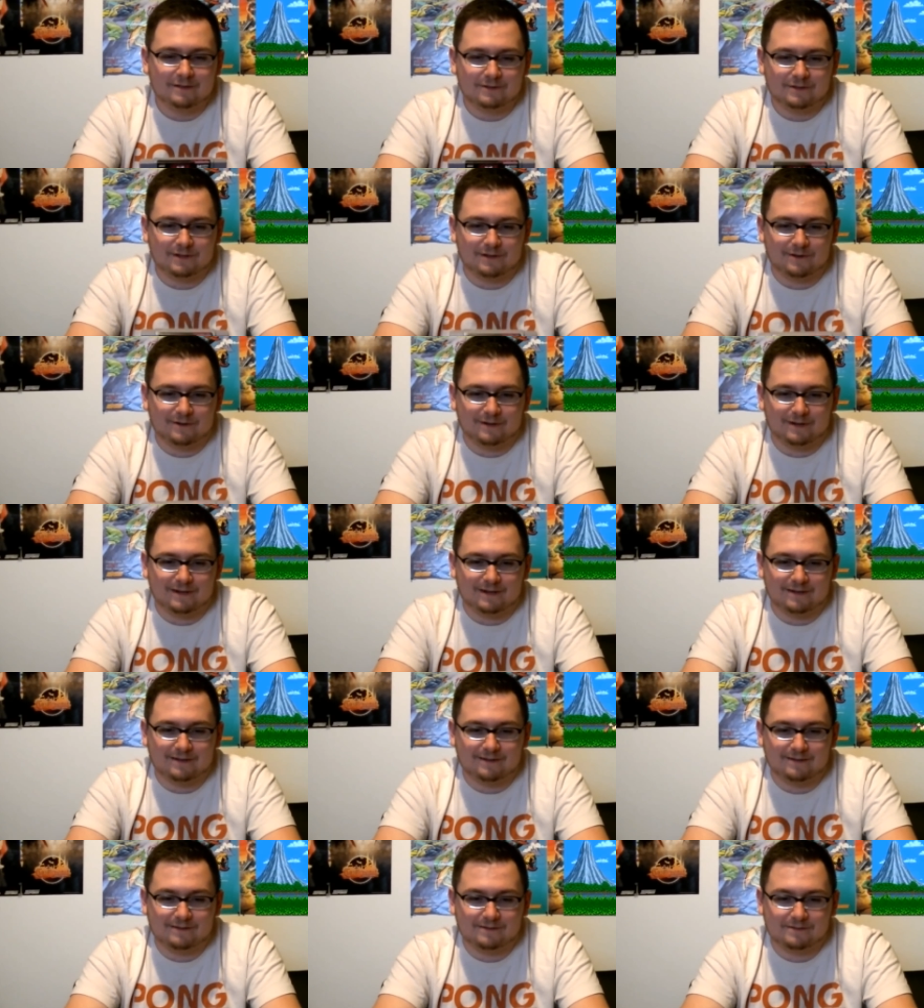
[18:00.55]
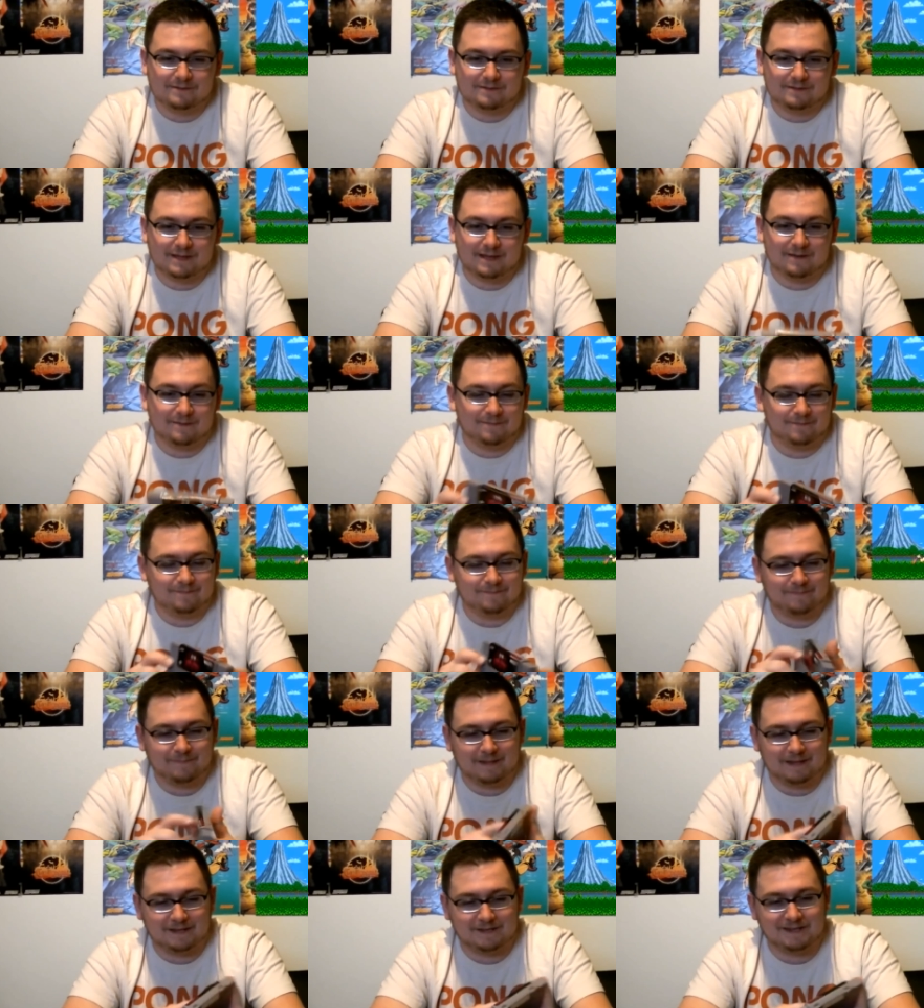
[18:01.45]
So uh, yeah,
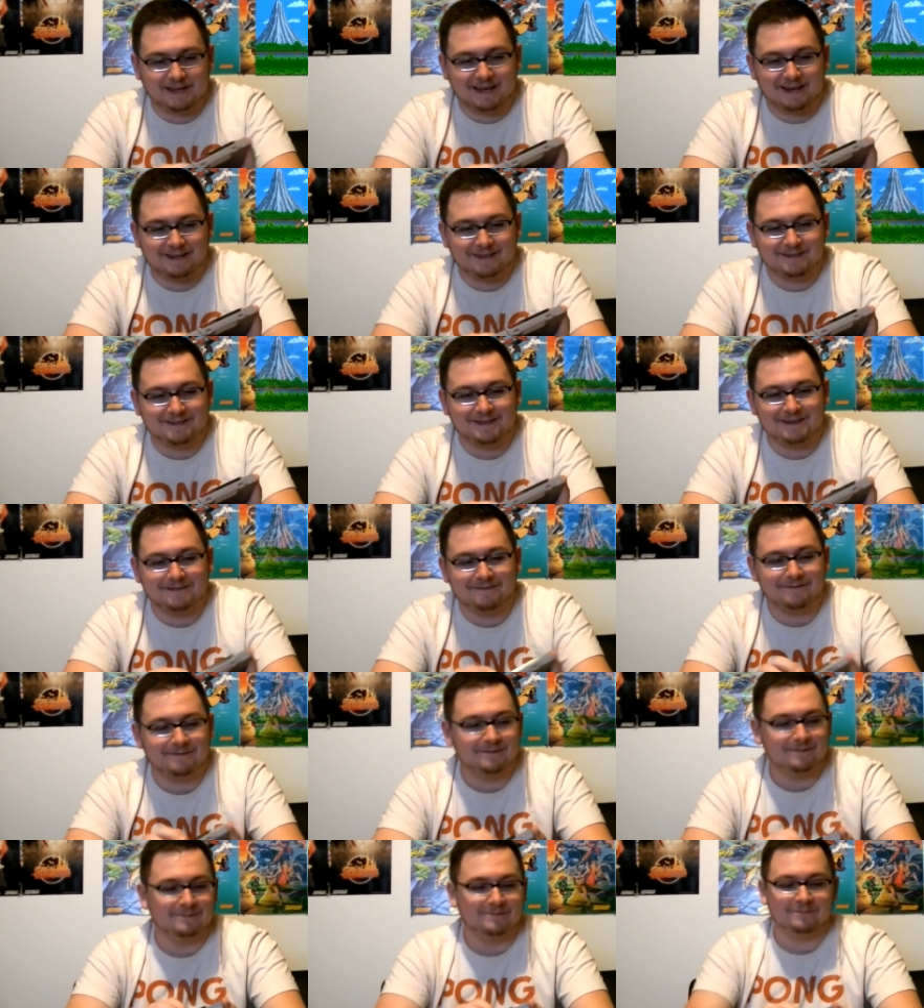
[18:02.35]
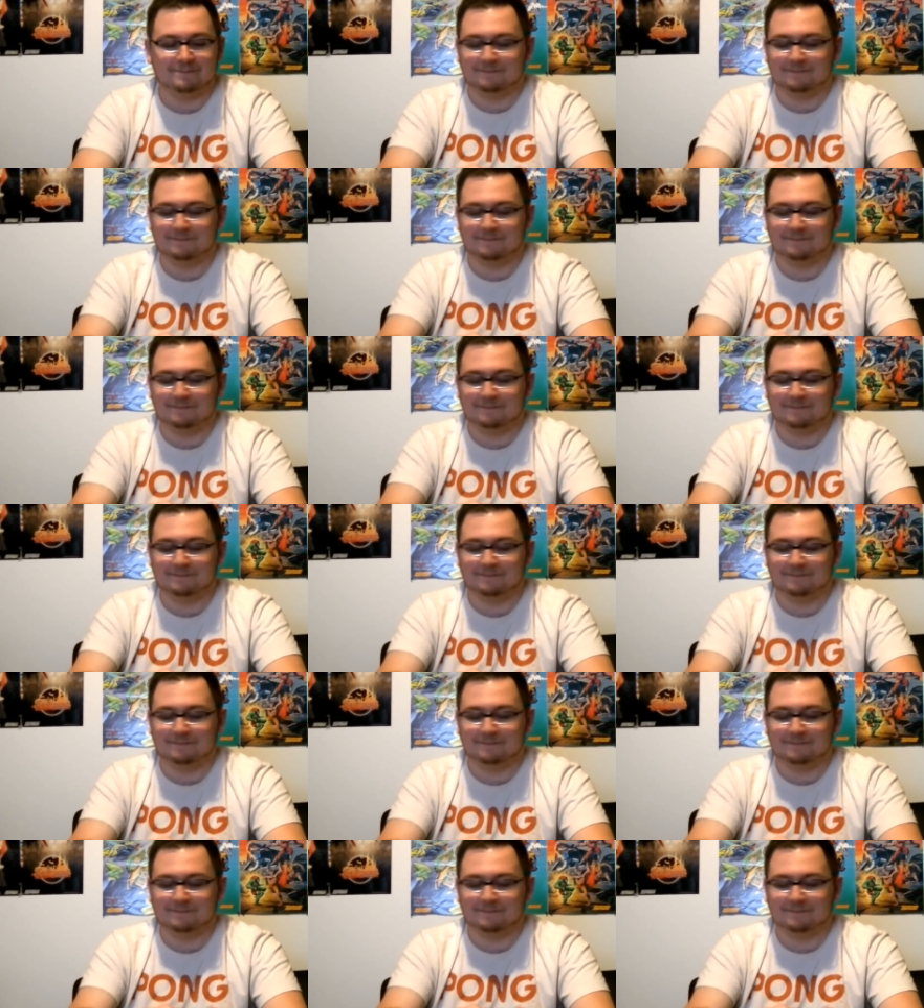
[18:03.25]
exciting stuff.